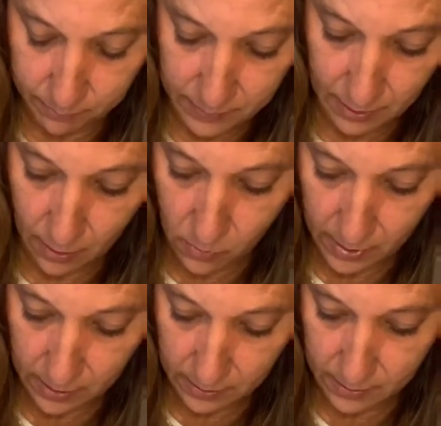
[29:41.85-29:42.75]
below
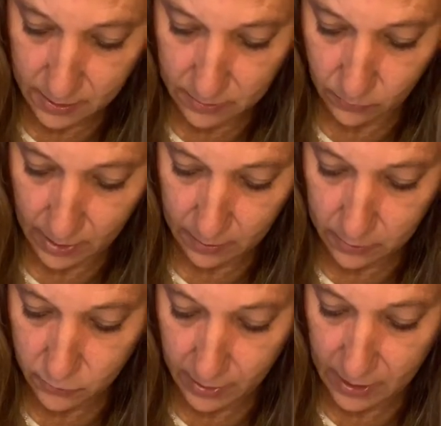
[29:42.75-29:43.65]
it, it doesn't wreck
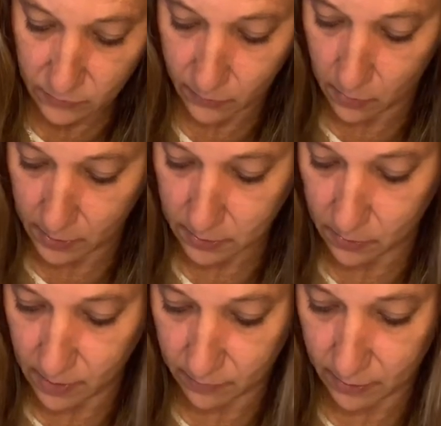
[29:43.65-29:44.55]
the transfer
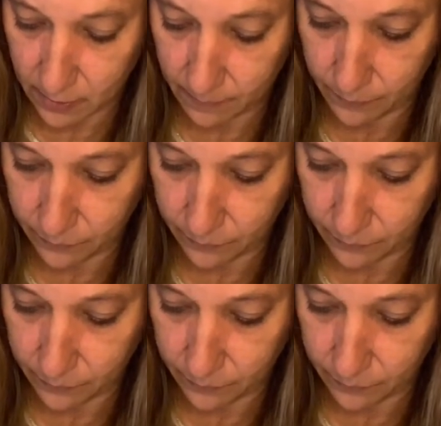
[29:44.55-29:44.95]
whatsoever.